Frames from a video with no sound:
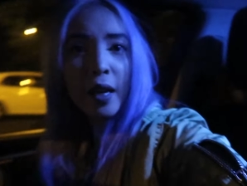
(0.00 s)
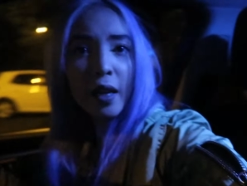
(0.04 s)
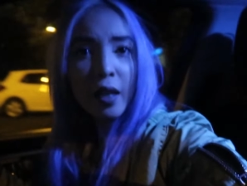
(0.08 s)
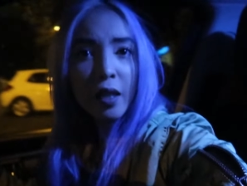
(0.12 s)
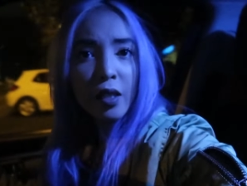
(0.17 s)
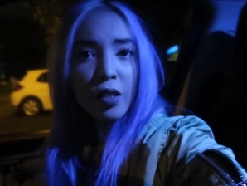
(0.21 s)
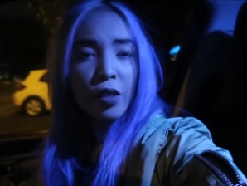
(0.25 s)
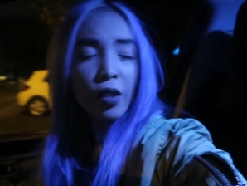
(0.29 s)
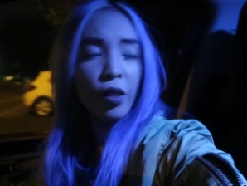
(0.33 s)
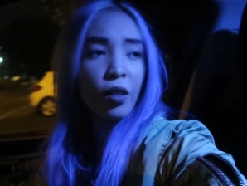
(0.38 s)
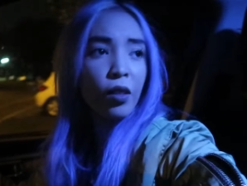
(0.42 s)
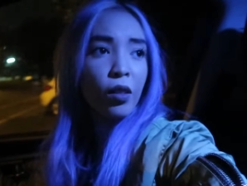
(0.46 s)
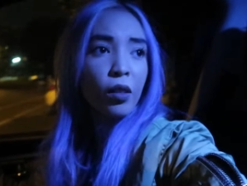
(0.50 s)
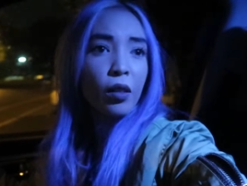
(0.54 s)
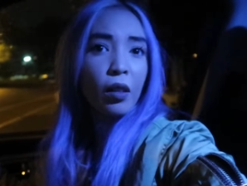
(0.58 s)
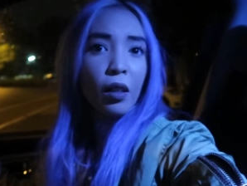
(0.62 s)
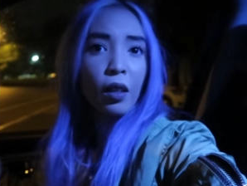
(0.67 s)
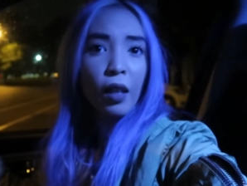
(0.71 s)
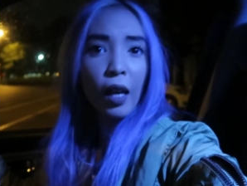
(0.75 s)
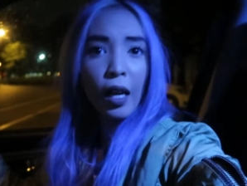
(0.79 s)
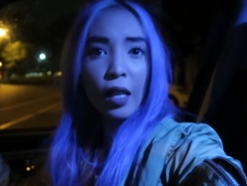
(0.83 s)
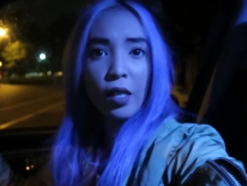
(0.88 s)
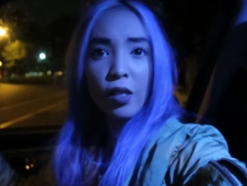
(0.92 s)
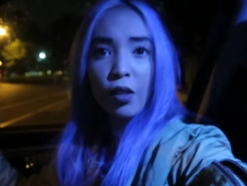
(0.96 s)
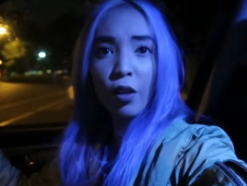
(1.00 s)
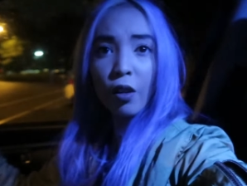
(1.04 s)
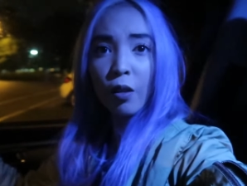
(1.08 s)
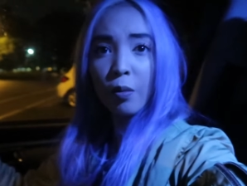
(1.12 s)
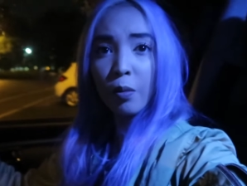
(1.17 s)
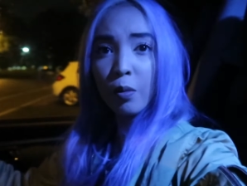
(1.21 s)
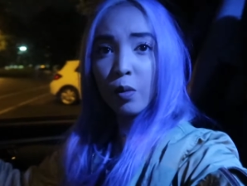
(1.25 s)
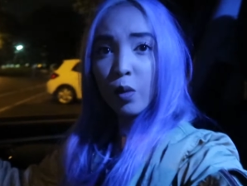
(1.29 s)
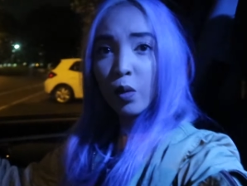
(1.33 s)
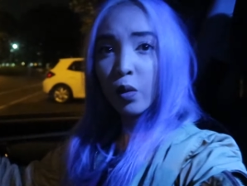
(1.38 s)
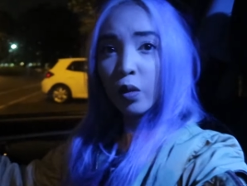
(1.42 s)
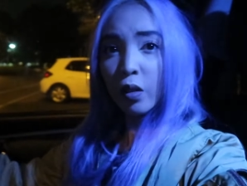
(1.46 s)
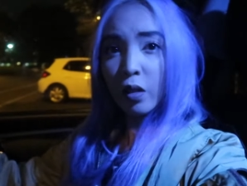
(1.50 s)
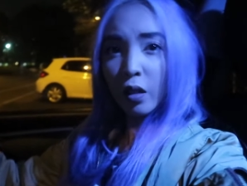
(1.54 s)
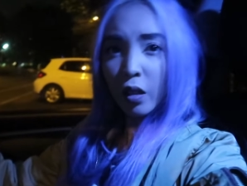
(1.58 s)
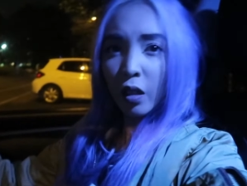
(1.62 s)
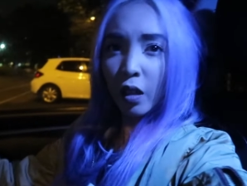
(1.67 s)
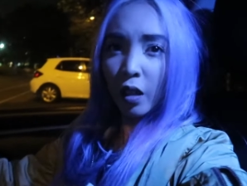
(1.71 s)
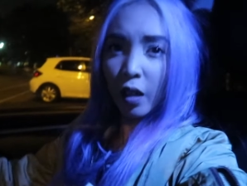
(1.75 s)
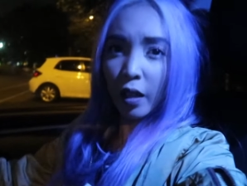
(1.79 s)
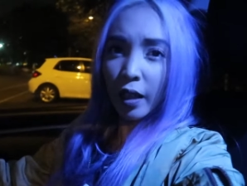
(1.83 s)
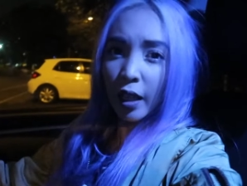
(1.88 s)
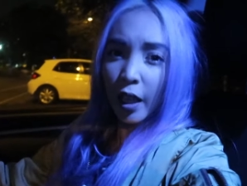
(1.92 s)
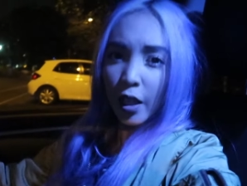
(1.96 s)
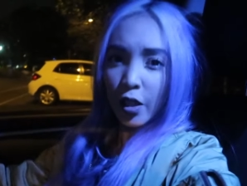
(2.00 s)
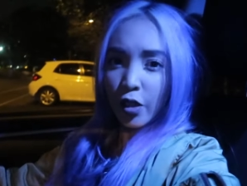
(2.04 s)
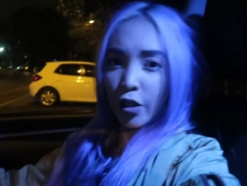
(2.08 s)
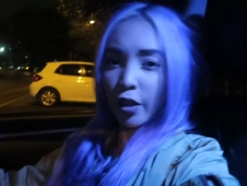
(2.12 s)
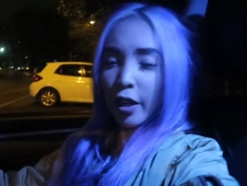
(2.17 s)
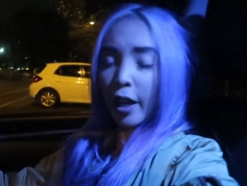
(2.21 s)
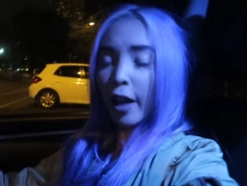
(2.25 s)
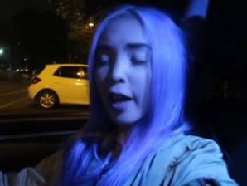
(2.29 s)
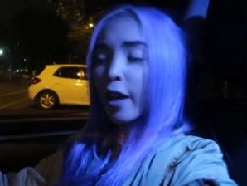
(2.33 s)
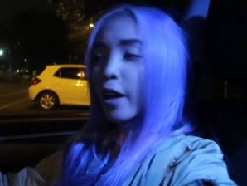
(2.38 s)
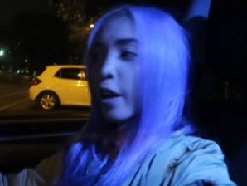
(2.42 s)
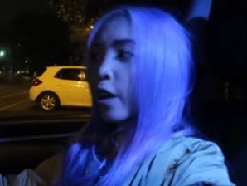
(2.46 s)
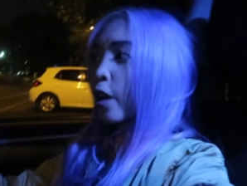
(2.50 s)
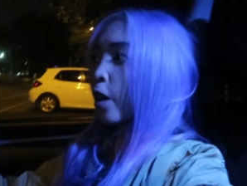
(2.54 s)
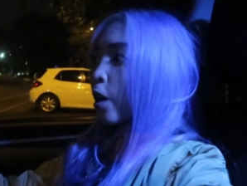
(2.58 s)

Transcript: I turned on the lights. I hope it was good. Oh, that's okay.